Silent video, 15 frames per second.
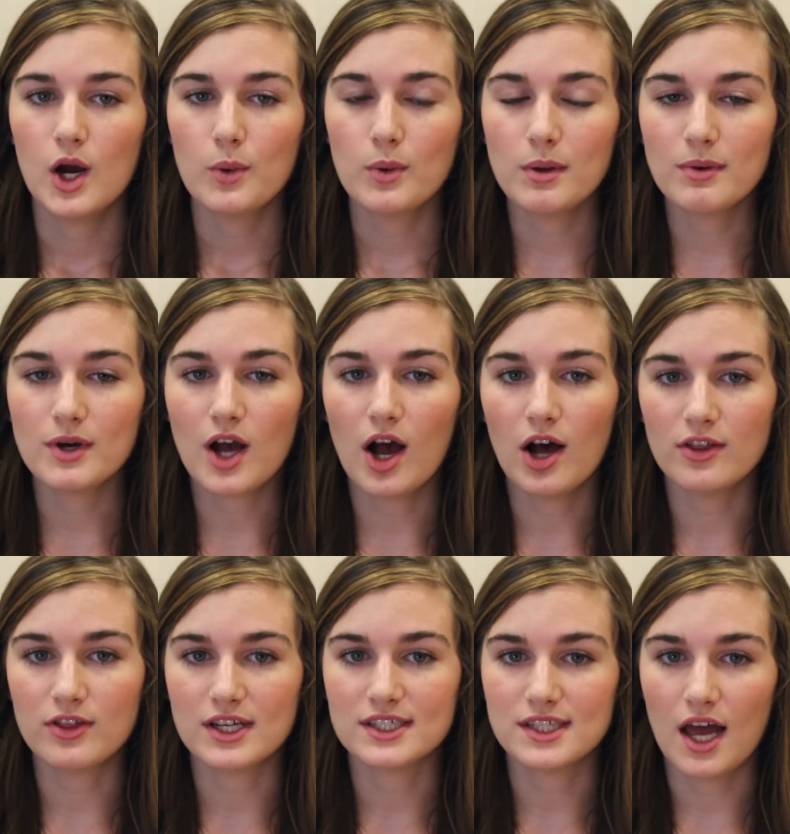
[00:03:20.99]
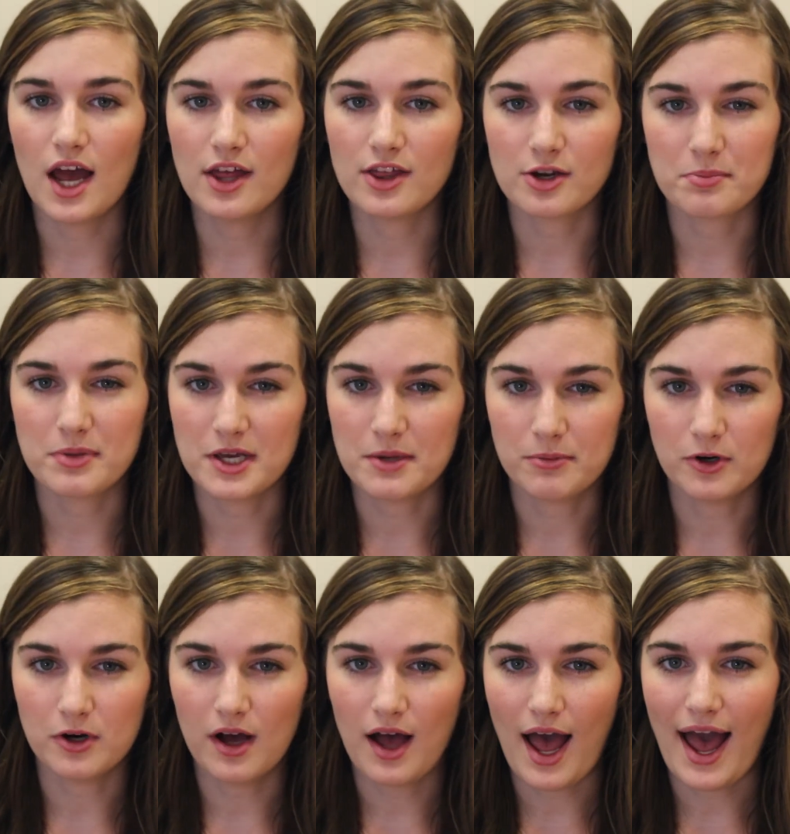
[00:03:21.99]
We would call these other
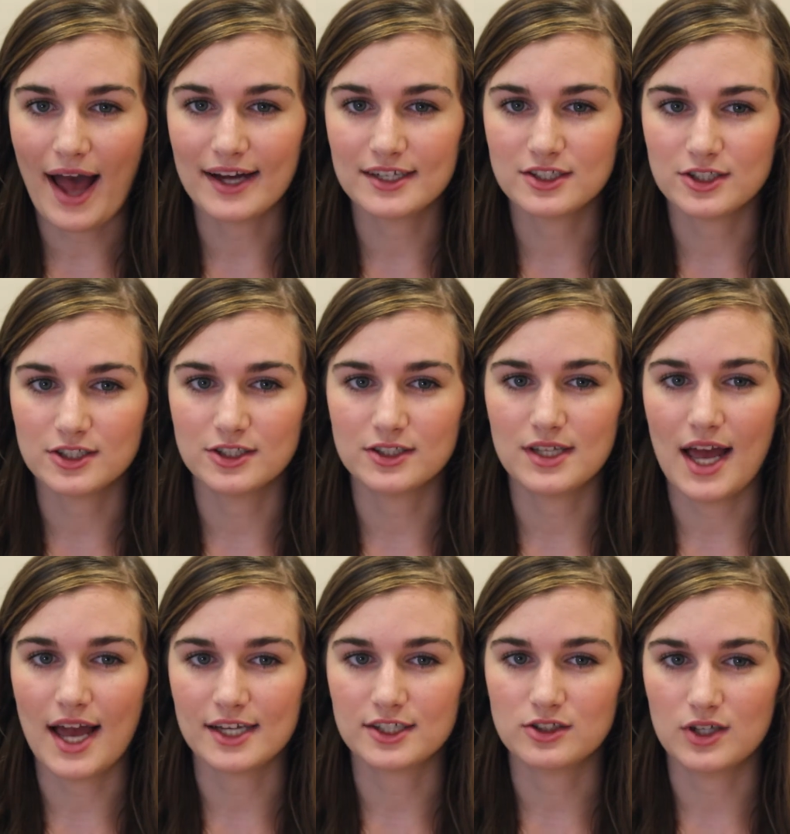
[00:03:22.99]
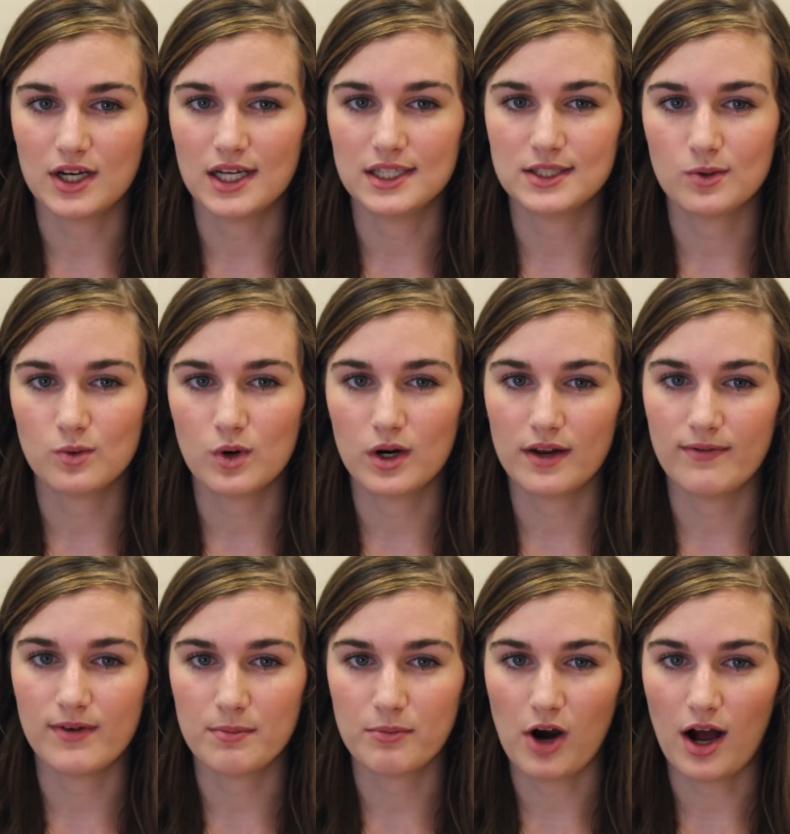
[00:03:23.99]
people, actors, extras, or
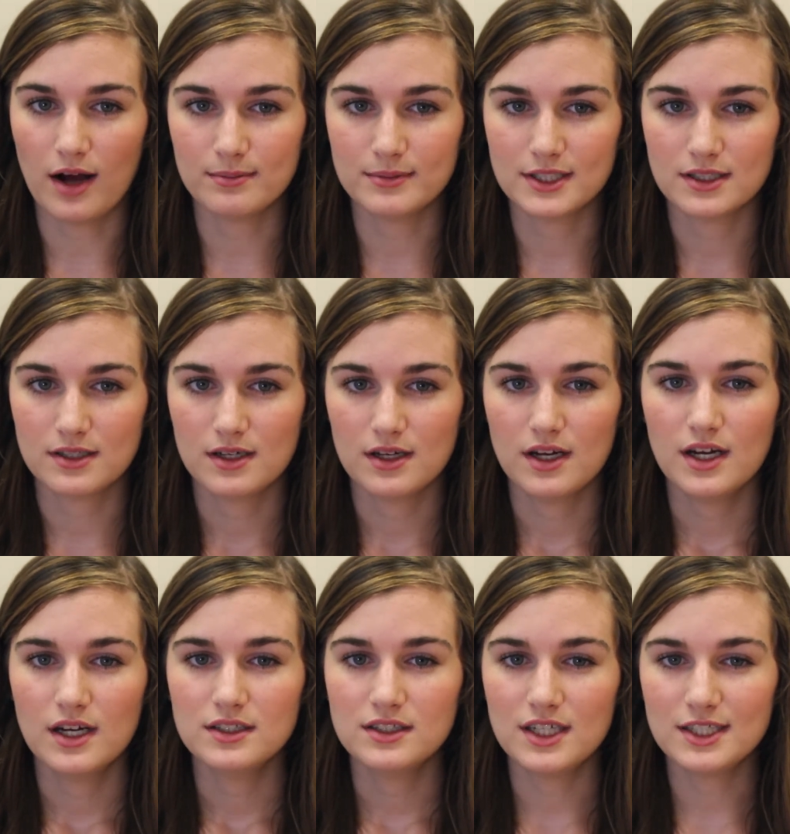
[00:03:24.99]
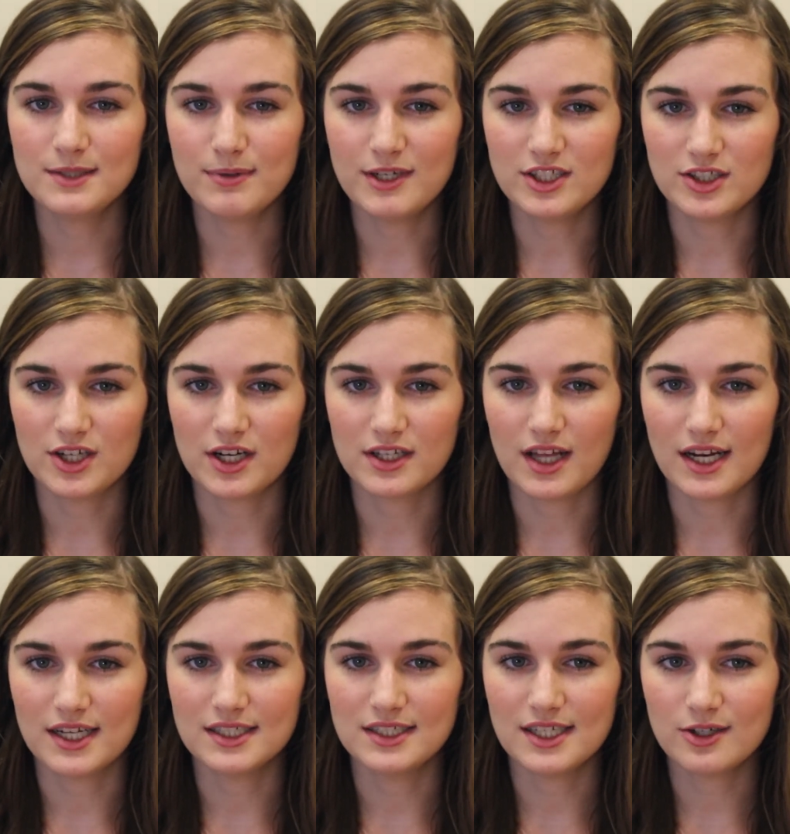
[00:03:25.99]
even props. Just be sure
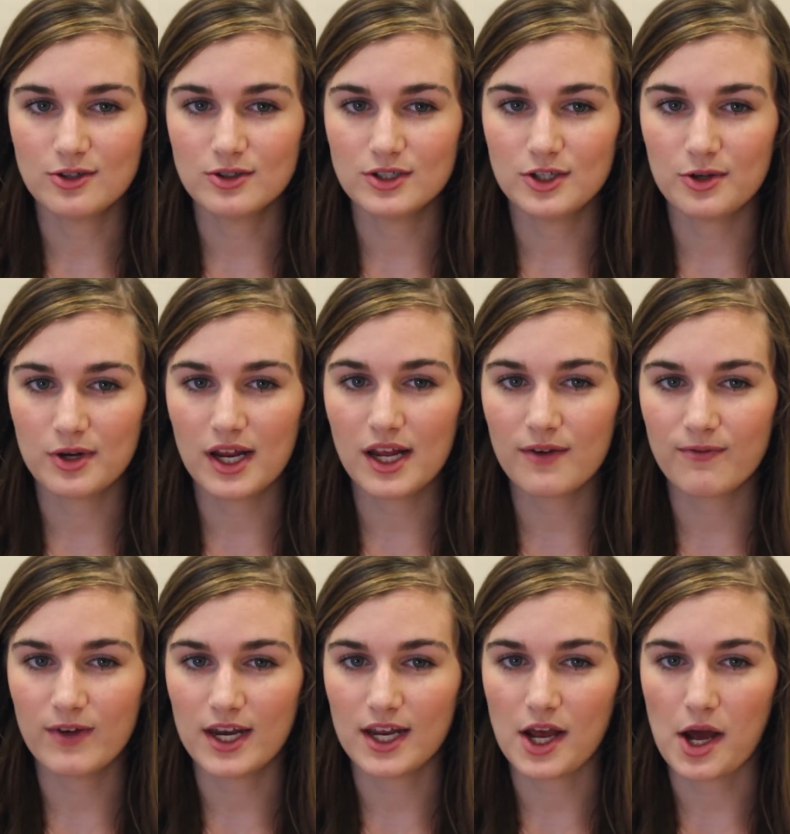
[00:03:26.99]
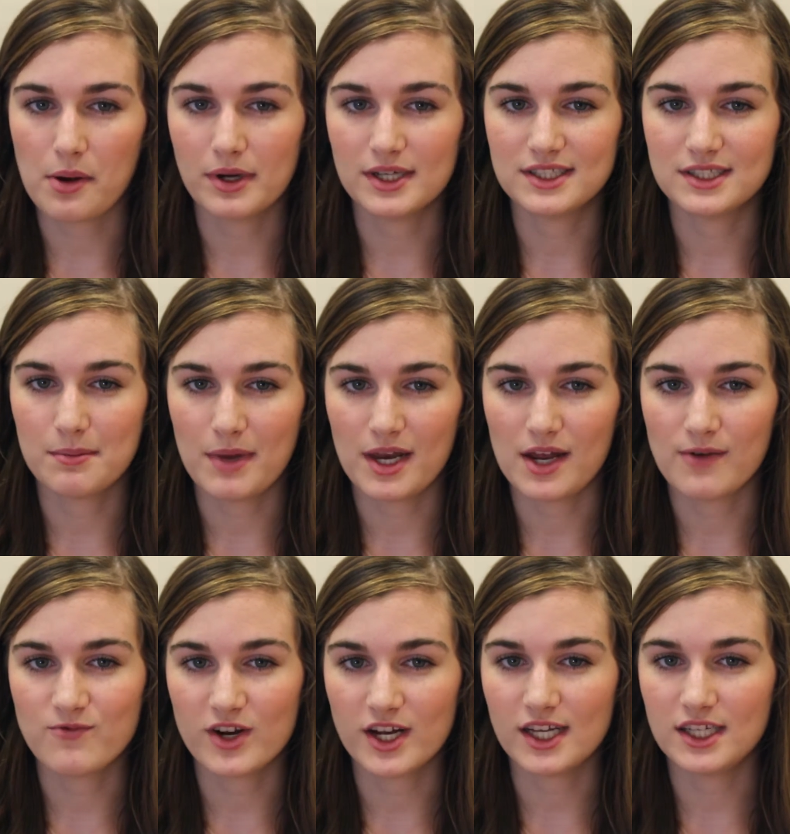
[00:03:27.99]
that a single unique video is
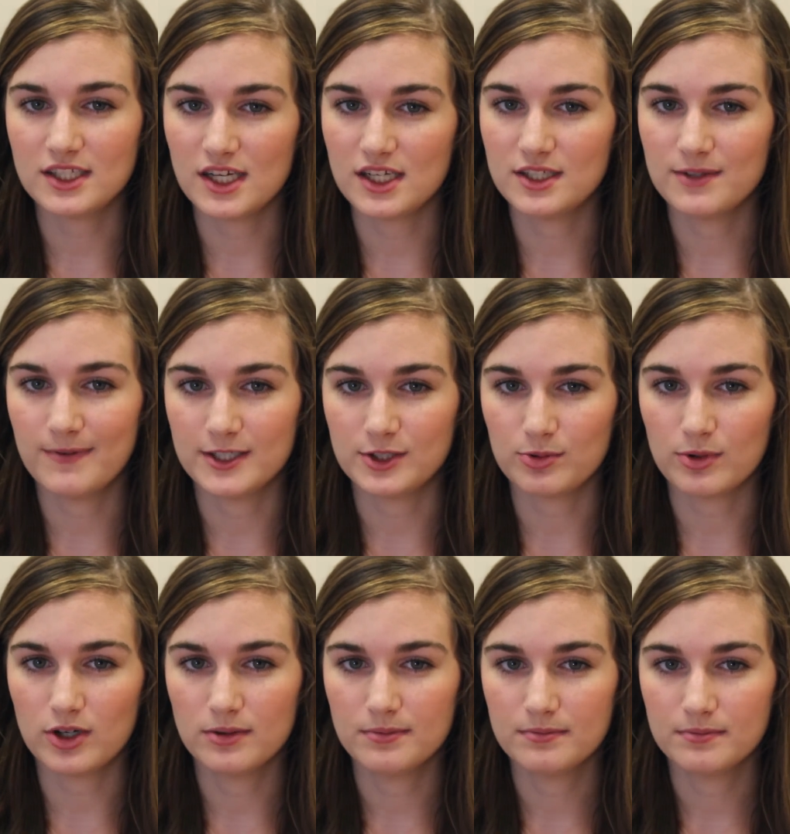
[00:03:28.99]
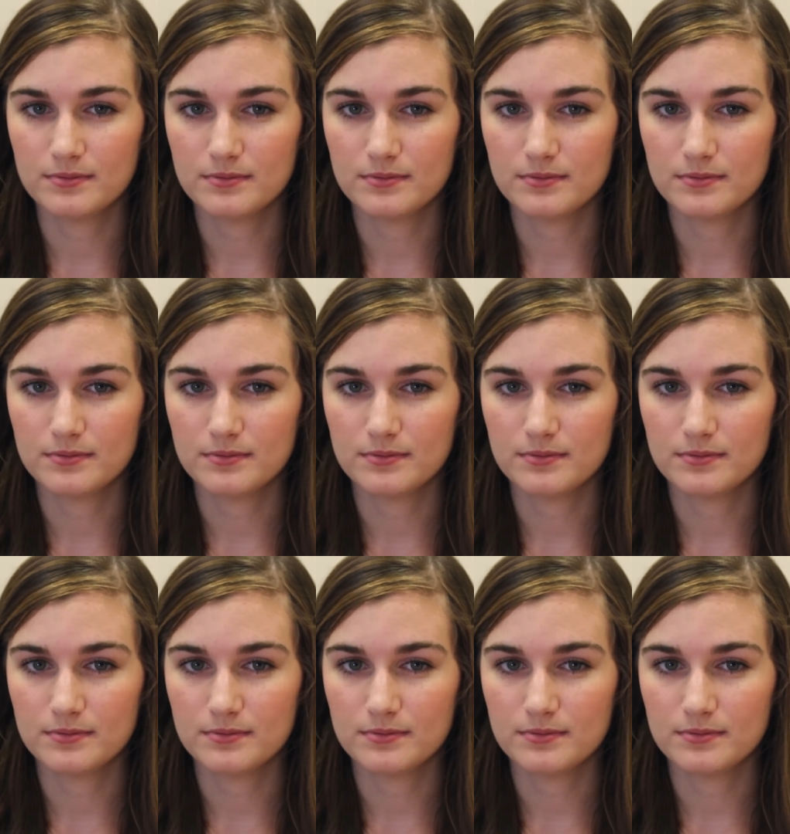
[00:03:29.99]
submitted for each individual.